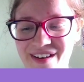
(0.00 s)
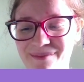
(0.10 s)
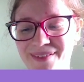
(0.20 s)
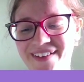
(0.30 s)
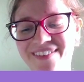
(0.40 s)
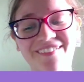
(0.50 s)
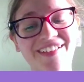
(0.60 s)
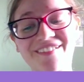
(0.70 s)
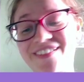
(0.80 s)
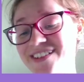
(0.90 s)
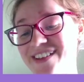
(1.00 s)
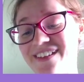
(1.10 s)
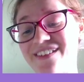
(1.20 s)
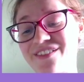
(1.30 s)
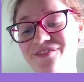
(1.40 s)
Blastoise crushes
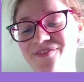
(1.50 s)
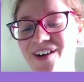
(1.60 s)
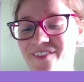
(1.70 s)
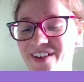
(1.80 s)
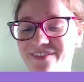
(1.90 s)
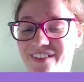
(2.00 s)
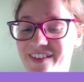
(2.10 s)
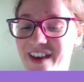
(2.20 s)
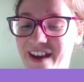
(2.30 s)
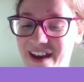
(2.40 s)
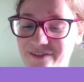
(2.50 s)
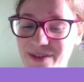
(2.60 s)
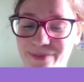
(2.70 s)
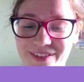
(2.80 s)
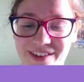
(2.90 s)
its foe under its heavy
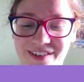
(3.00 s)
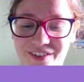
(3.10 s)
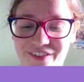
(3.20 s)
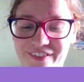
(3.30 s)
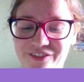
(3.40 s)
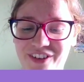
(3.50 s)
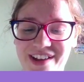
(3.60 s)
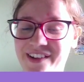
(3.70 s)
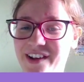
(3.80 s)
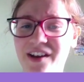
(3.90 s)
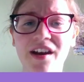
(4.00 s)
body to cause fainting.